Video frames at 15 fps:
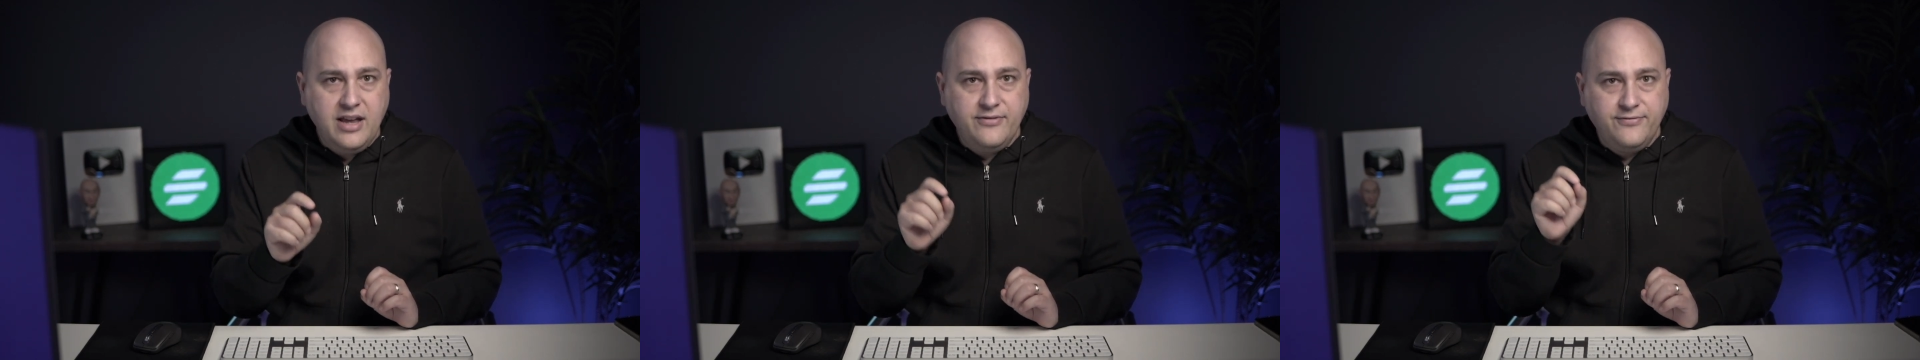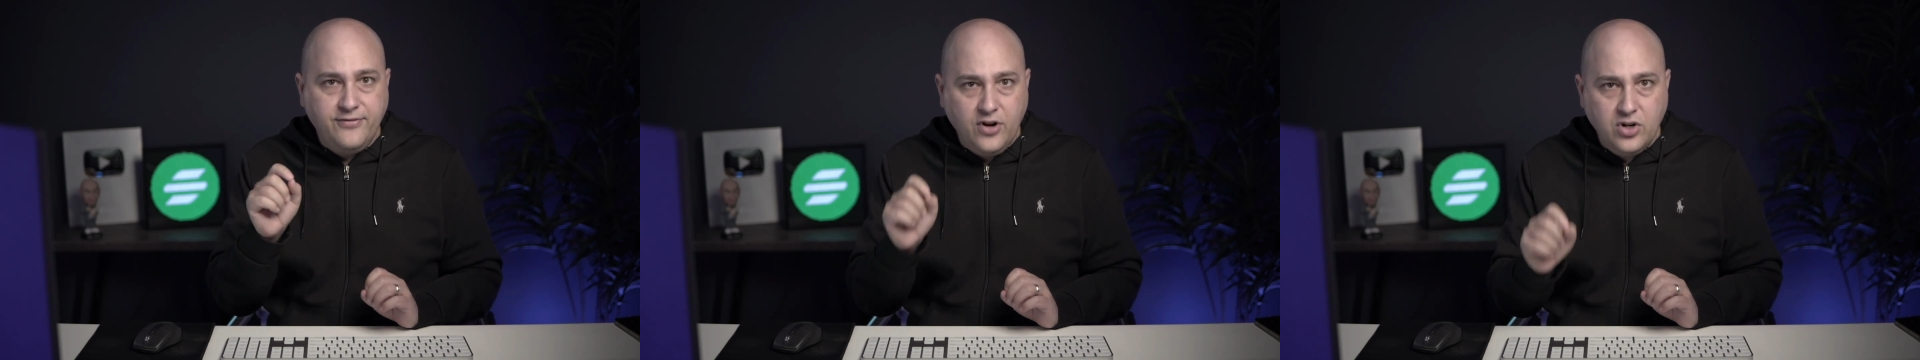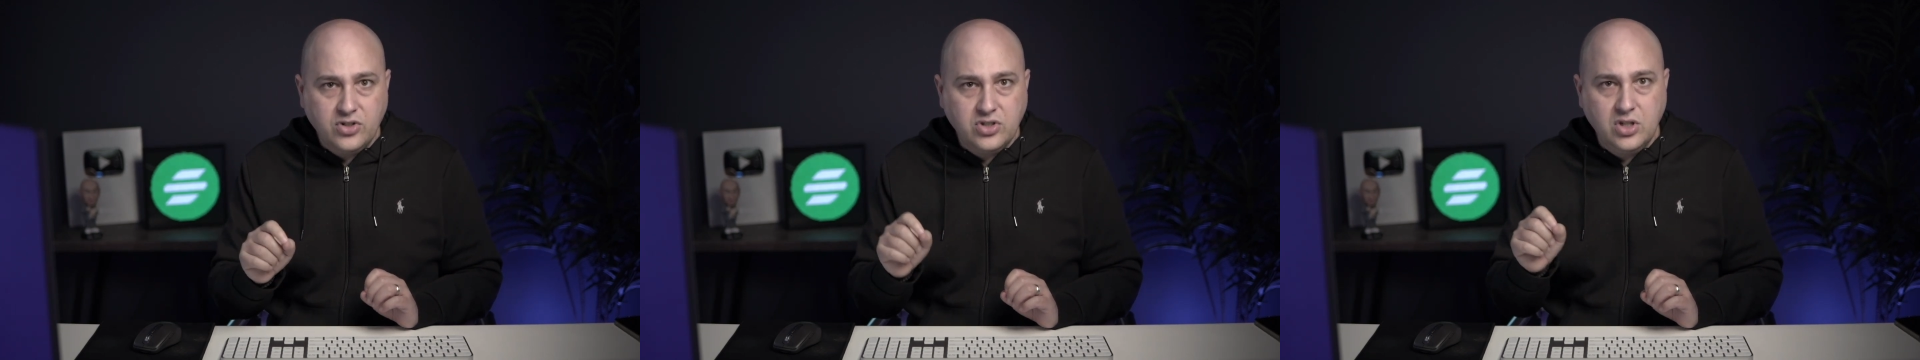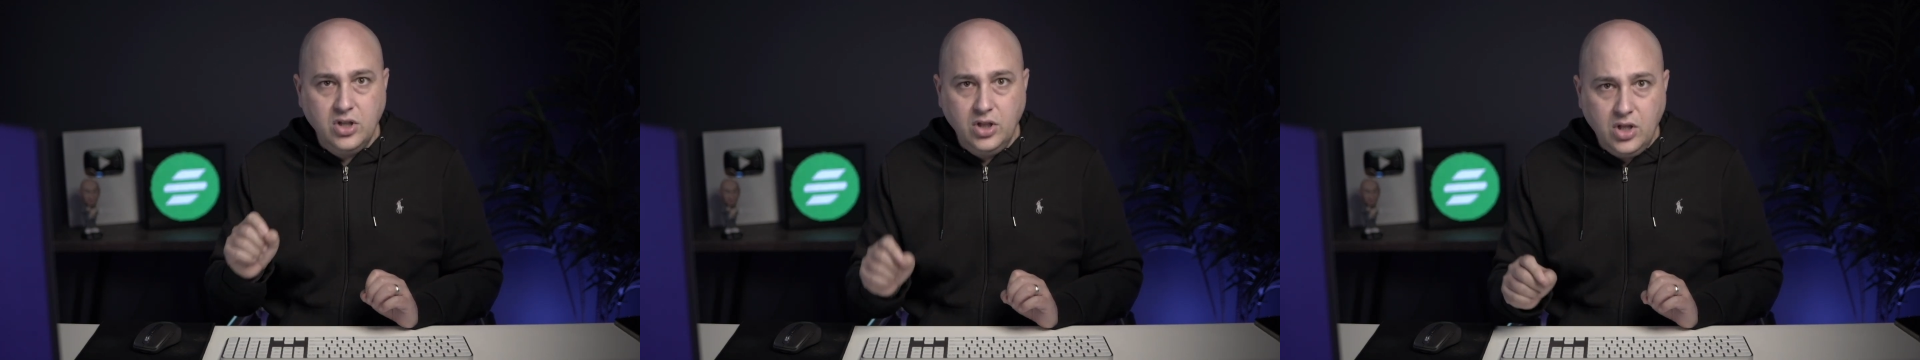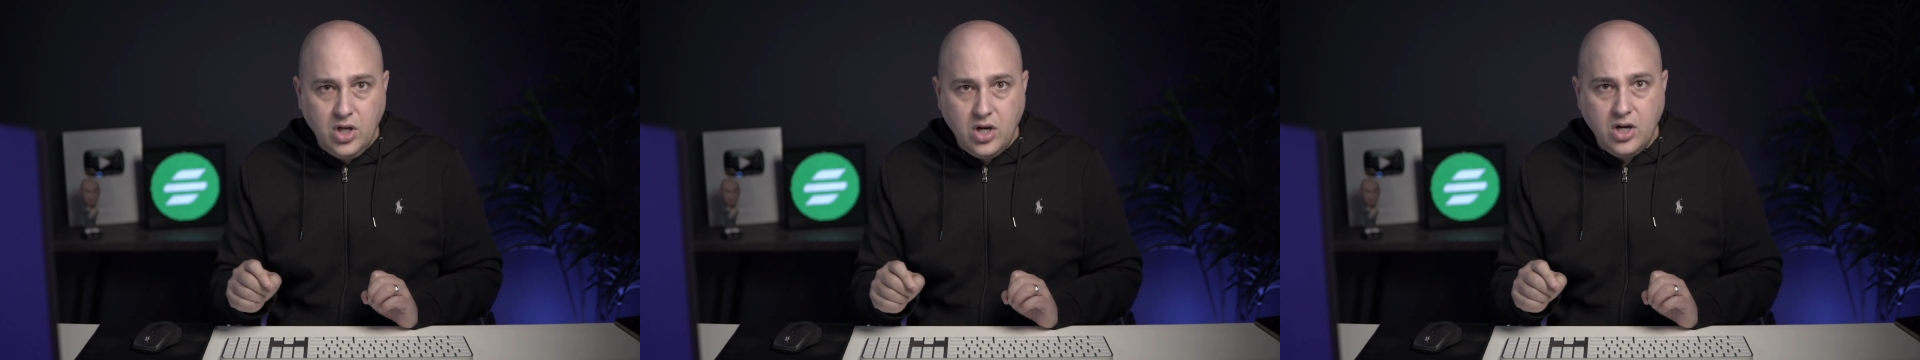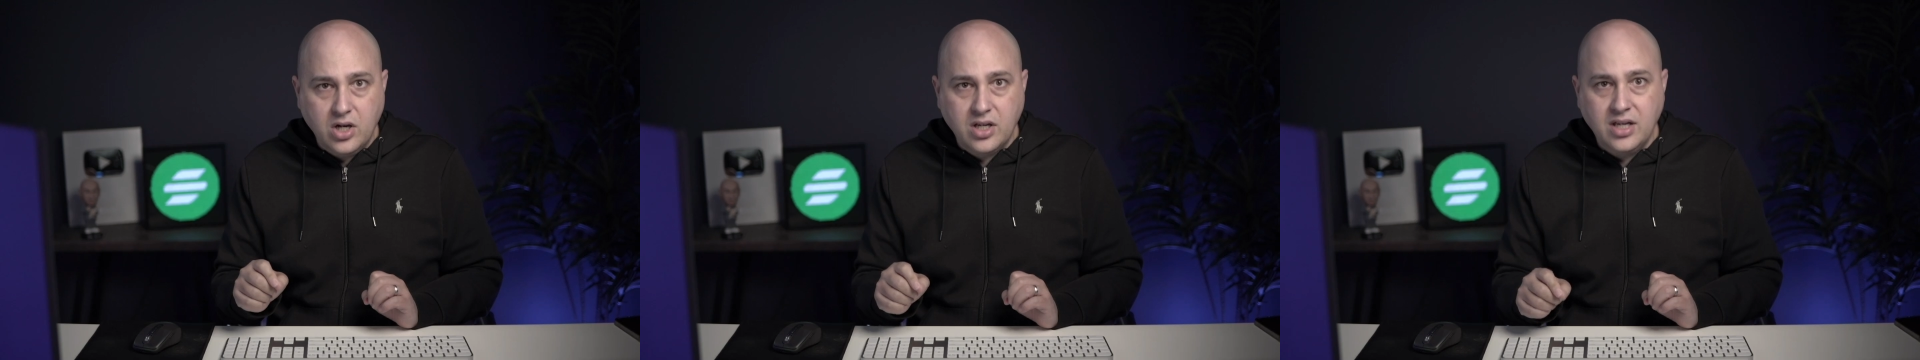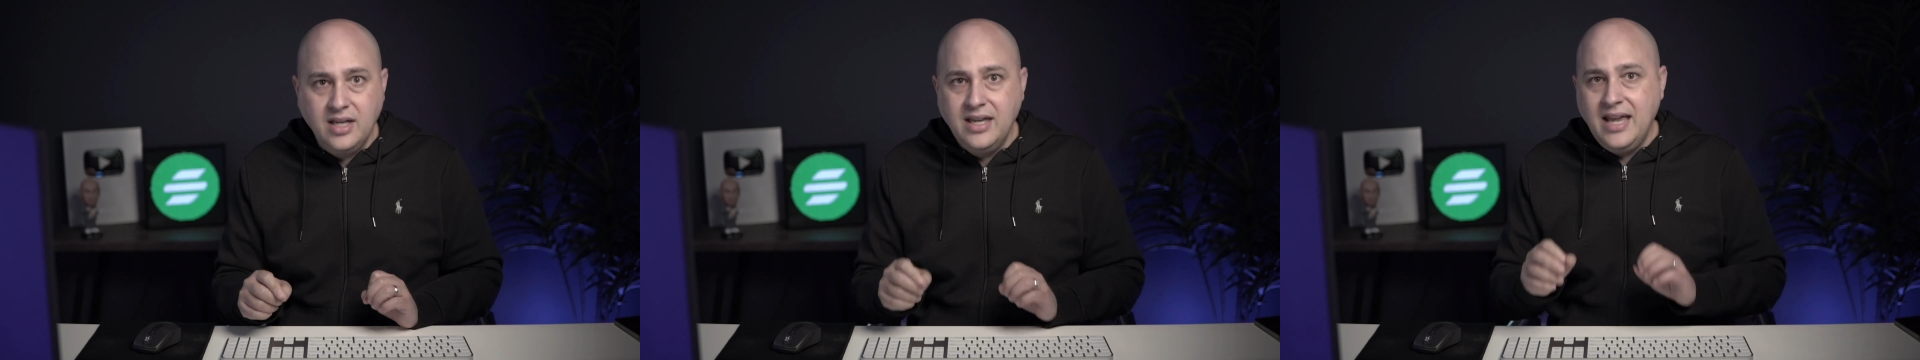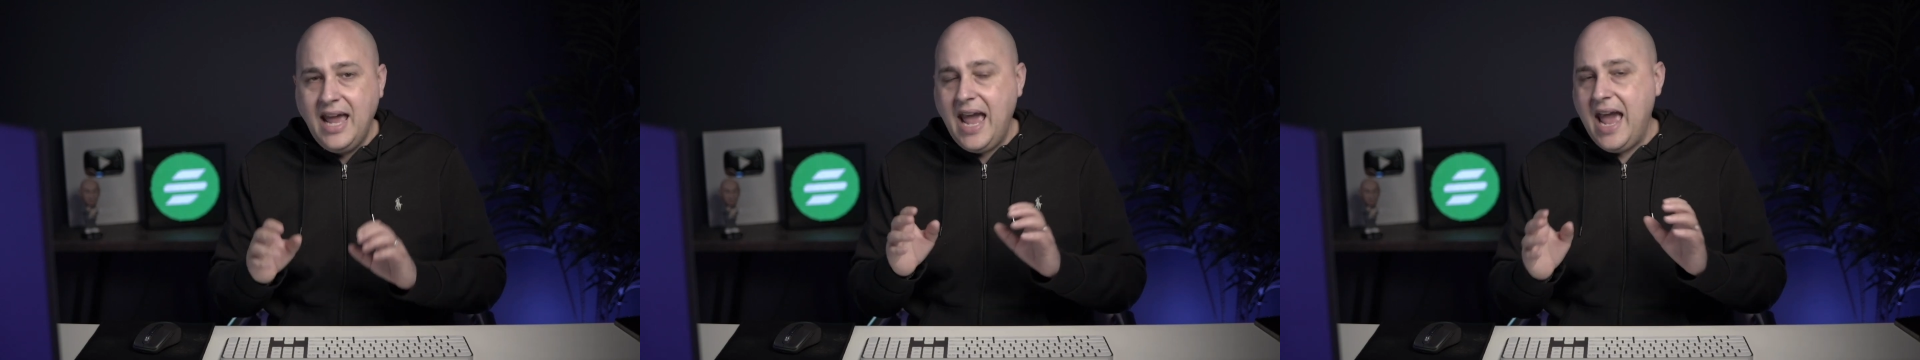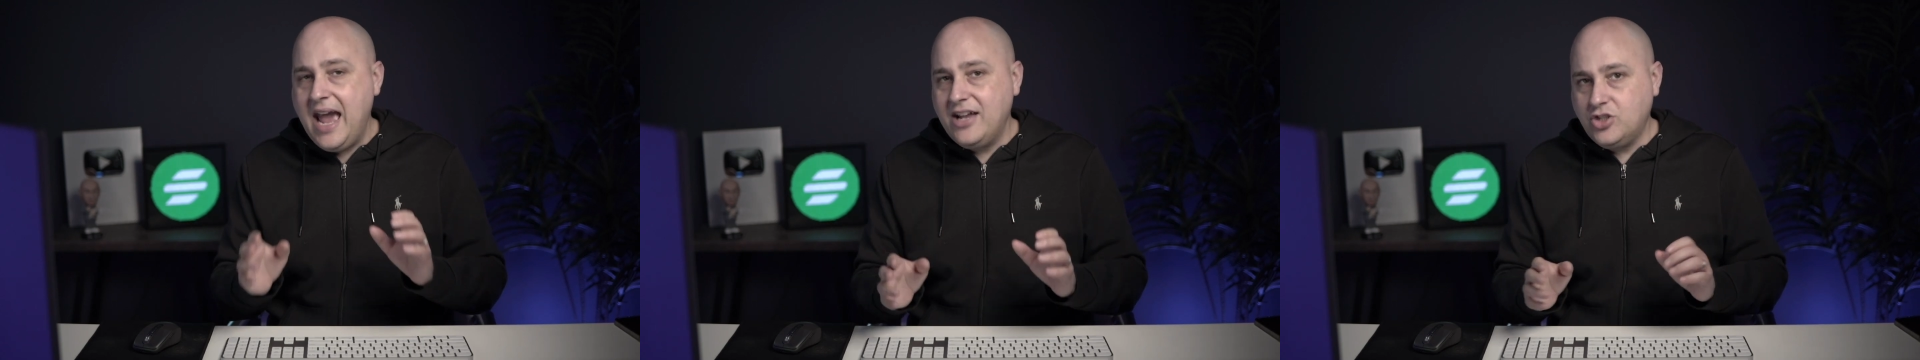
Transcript: first look at